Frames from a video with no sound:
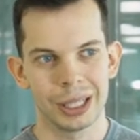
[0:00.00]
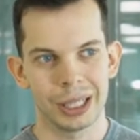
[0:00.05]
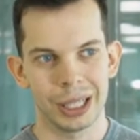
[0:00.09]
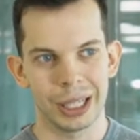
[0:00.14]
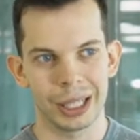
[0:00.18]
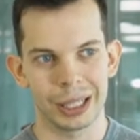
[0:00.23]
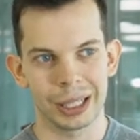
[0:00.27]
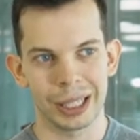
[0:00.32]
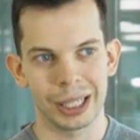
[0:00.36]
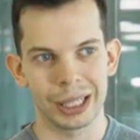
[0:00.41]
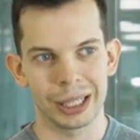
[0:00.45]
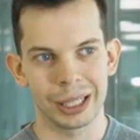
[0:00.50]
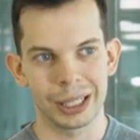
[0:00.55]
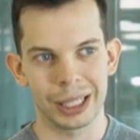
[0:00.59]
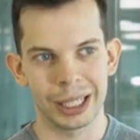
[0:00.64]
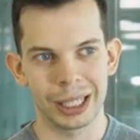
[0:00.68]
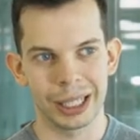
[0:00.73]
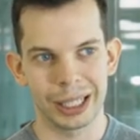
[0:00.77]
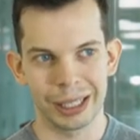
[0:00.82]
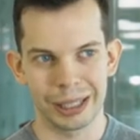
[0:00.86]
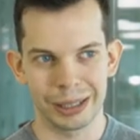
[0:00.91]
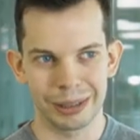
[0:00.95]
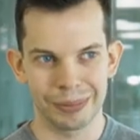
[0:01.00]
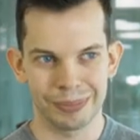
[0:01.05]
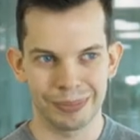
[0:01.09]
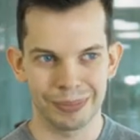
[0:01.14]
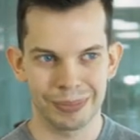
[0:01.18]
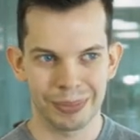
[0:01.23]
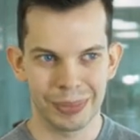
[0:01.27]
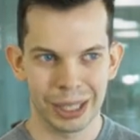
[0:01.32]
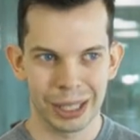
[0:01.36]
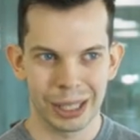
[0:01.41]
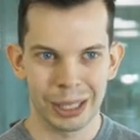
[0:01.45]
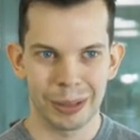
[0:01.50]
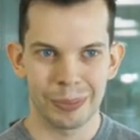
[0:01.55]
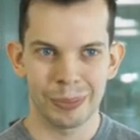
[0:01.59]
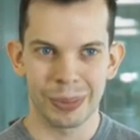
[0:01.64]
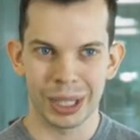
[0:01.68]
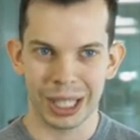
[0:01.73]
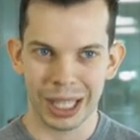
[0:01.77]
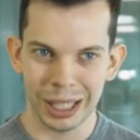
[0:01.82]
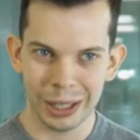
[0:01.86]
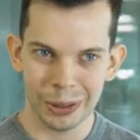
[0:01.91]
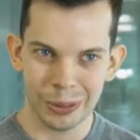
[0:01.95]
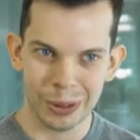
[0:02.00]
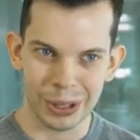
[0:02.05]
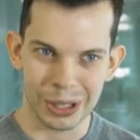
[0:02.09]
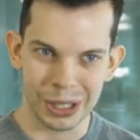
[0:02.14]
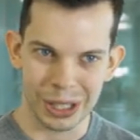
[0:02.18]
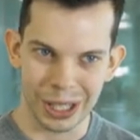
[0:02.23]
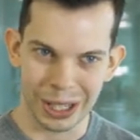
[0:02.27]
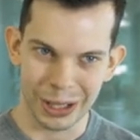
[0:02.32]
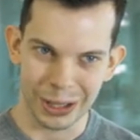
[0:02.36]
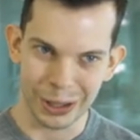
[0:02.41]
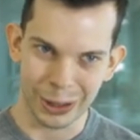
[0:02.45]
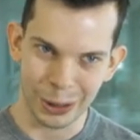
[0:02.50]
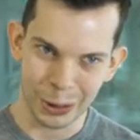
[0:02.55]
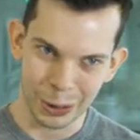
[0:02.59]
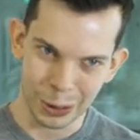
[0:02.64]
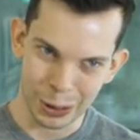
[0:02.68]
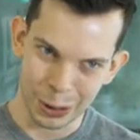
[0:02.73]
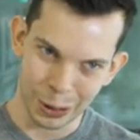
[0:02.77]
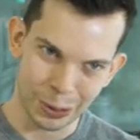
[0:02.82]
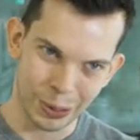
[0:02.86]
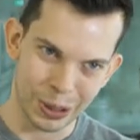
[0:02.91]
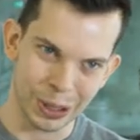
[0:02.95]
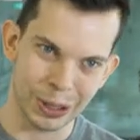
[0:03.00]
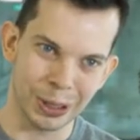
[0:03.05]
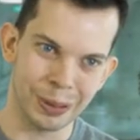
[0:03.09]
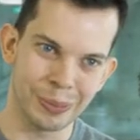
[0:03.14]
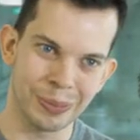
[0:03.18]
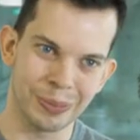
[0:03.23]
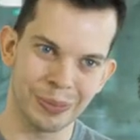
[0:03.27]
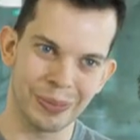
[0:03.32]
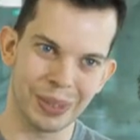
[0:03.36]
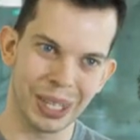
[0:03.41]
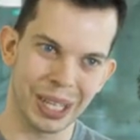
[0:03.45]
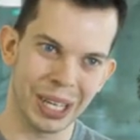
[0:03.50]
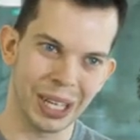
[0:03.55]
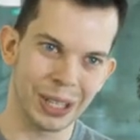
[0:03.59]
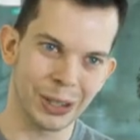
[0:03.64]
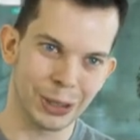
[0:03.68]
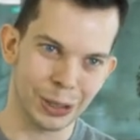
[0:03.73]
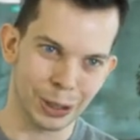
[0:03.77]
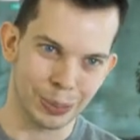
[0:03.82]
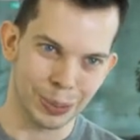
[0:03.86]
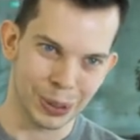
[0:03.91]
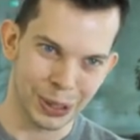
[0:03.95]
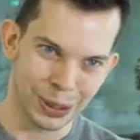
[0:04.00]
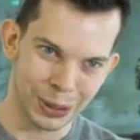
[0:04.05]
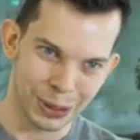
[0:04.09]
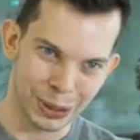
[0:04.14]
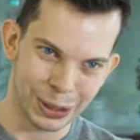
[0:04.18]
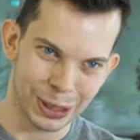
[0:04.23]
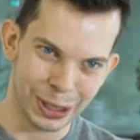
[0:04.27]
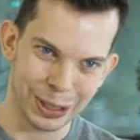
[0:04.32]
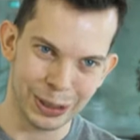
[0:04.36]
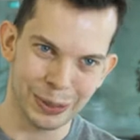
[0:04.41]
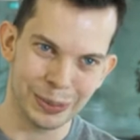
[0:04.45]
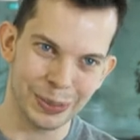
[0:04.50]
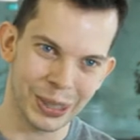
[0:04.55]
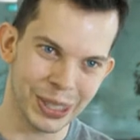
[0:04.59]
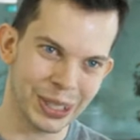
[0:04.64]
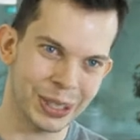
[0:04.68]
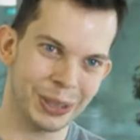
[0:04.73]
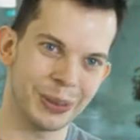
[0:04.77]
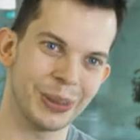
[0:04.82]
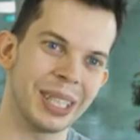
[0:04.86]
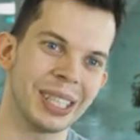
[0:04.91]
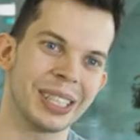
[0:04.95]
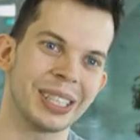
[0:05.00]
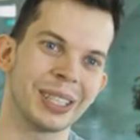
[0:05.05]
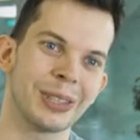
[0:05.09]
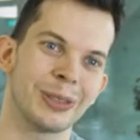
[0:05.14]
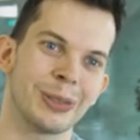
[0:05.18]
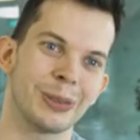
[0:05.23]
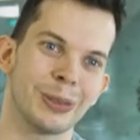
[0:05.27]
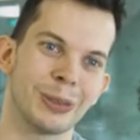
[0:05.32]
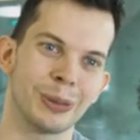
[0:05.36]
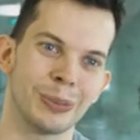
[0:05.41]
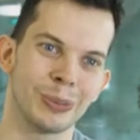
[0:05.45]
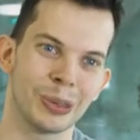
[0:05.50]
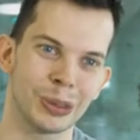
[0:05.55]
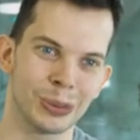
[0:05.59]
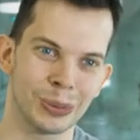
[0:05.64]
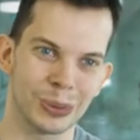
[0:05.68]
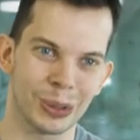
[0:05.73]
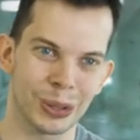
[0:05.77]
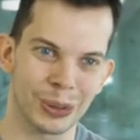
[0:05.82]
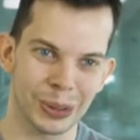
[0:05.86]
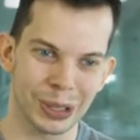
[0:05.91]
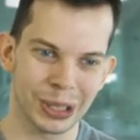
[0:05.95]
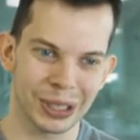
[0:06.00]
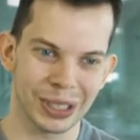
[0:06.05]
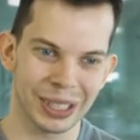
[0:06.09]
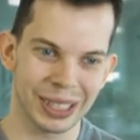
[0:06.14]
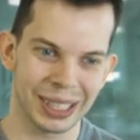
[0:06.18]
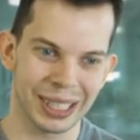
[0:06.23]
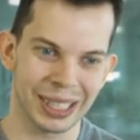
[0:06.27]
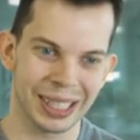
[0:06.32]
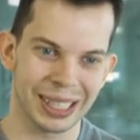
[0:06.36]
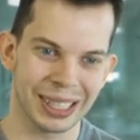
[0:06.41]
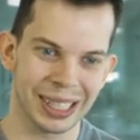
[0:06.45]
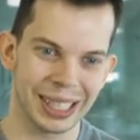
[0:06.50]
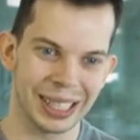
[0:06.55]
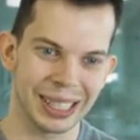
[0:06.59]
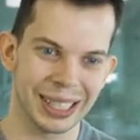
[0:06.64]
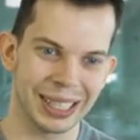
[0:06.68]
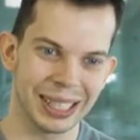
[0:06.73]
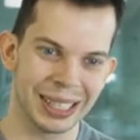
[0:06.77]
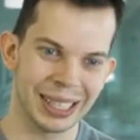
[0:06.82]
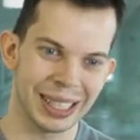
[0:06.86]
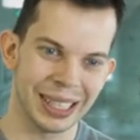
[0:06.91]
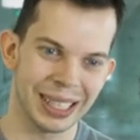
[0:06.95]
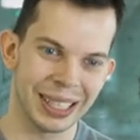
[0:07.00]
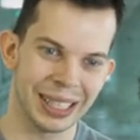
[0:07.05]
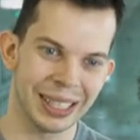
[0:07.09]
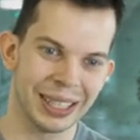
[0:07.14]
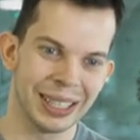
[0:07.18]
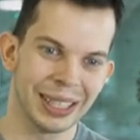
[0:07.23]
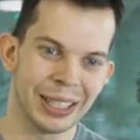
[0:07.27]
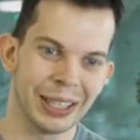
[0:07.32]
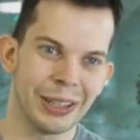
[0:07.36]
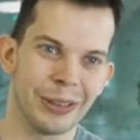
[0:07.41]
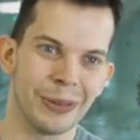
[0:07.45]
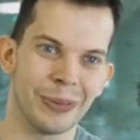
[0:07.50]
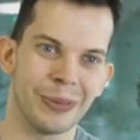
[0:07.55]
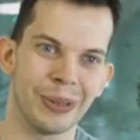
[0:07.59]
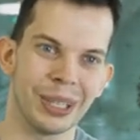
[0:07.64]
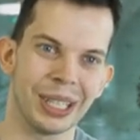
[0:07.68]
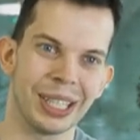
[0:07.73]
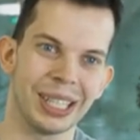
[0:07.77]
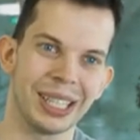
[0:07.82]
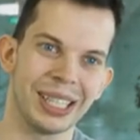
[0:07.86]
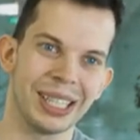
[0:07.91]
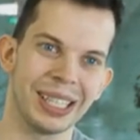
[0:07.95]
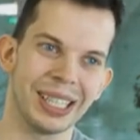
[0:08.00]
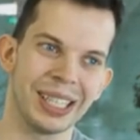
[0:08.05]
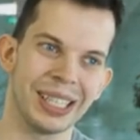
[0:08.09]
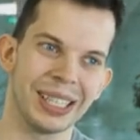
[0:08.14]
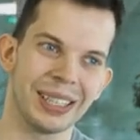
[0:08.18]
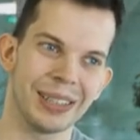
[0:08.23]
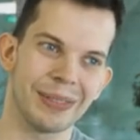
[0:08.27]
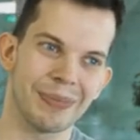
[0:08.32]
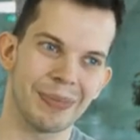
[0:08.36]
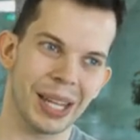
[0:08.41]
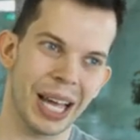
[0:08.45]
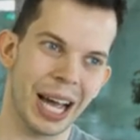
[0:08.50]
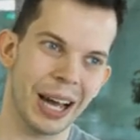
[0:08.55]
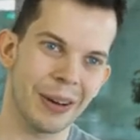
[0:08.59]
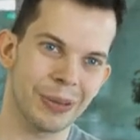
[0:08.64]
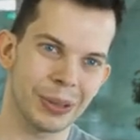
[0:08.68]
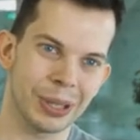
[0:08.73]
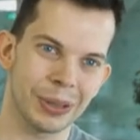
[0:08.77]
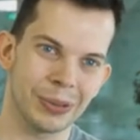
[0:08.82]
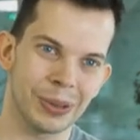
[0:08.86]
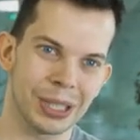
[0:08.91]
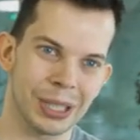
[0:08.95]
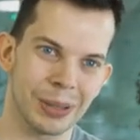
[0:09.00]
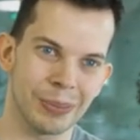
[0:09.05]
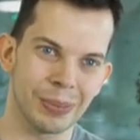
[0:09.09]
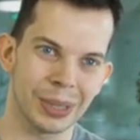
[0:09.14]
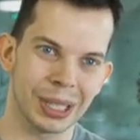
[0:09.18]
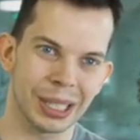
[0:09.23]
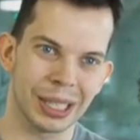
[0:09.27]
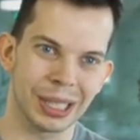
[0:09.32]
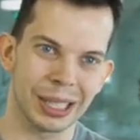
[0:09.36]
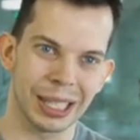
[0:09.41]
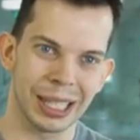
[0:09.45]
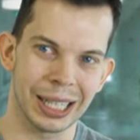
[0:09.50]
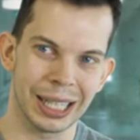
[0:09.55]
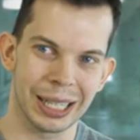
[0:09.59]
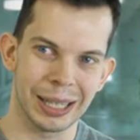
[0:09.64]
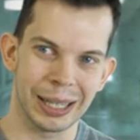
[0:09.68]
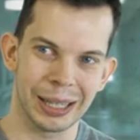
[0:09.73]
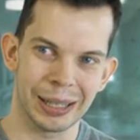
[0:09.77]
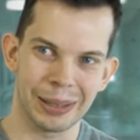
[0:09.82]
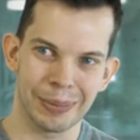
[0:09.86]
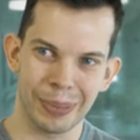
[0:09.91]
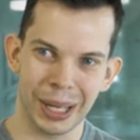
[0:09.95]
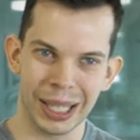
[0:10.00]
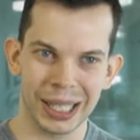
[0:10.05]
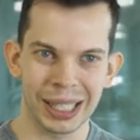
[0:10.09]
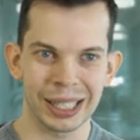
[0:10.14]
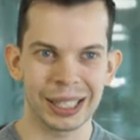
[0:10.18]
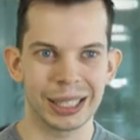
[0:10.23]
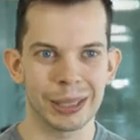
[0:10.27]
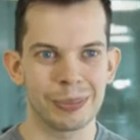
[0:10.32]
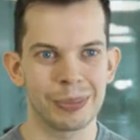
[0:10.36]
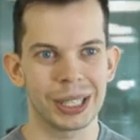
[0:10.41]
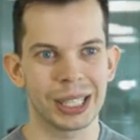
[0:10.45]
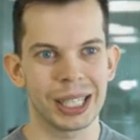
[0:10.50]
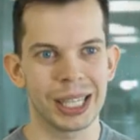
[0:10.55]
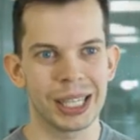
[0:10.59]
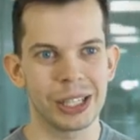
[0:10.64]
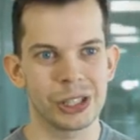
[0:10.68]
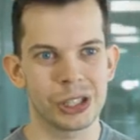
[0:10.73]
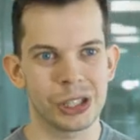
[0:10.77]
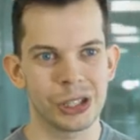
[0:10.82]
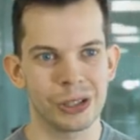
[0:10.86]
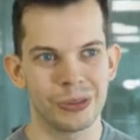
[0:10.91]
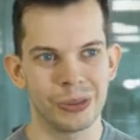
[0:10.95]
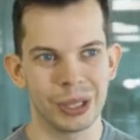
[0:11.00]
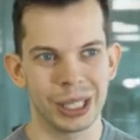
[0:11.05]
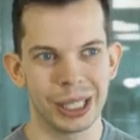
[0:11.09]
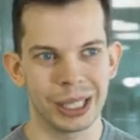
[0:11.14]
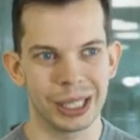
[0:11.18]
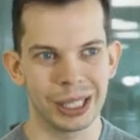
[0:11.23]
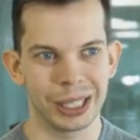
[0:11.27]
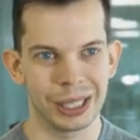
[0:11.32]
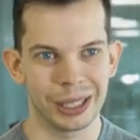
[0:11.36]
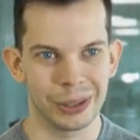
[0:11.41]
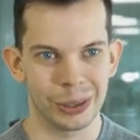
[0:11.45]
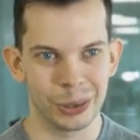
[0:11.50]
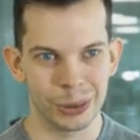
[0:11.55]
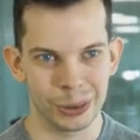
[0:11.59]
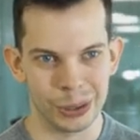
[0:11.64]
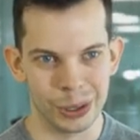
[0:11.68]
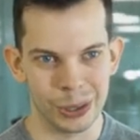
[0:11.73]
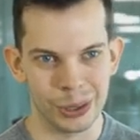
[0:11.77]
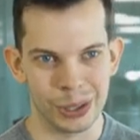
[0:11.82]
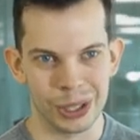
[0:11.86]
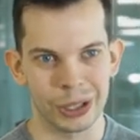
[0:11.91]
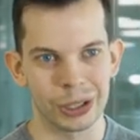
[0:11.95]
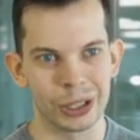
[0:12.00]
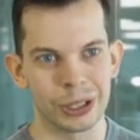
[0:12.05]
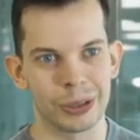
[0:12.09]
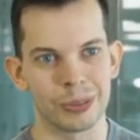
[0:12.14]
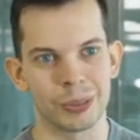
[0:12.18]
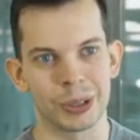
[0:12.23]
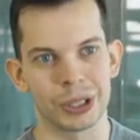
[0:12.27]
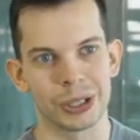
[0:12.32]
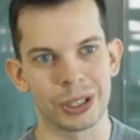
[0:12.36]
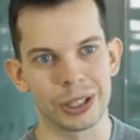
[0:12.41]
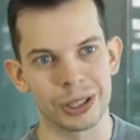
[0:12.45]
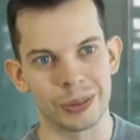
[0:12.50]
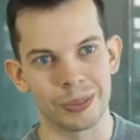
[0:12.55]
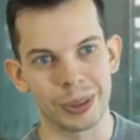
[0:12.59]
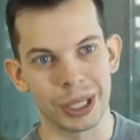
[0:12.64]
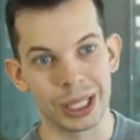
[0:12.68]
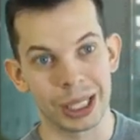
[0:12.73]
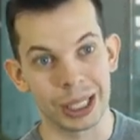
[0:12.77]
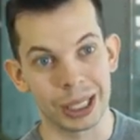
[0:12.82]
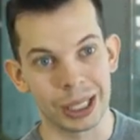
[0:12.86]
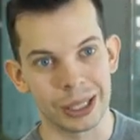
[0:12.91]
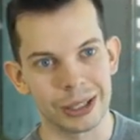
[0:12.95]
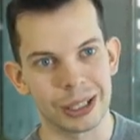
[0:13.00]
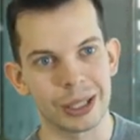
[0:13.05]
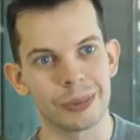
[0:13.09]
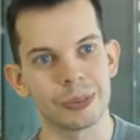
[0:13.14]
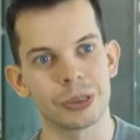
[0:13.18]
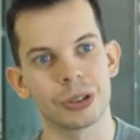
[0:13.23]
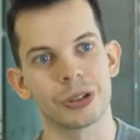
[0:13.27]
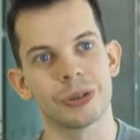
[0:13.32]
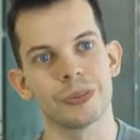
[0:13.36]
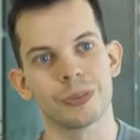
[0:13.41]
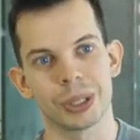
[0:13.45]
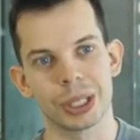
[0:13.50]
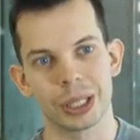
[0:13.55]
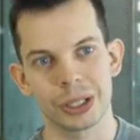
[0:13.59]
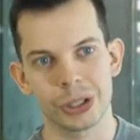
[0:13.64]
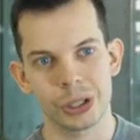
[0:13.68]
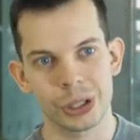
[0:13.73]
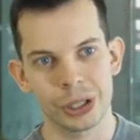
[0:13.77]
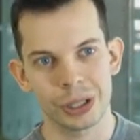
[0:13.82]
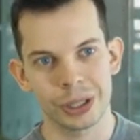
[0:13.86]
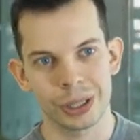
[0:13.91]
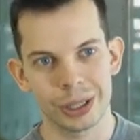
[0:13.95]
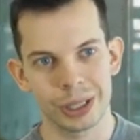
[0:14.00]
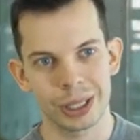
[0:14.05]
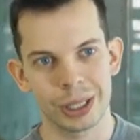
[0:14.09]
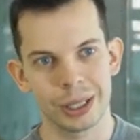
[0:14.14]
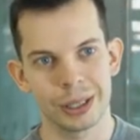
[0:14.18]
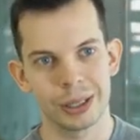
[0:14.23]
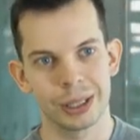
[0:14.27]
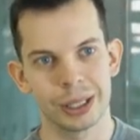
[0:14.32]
And then uh, Michela was there, also very entrepreneurial, motivated to move forward. And then uh, we, after we submitted the patent application, we also started participating in some competitions.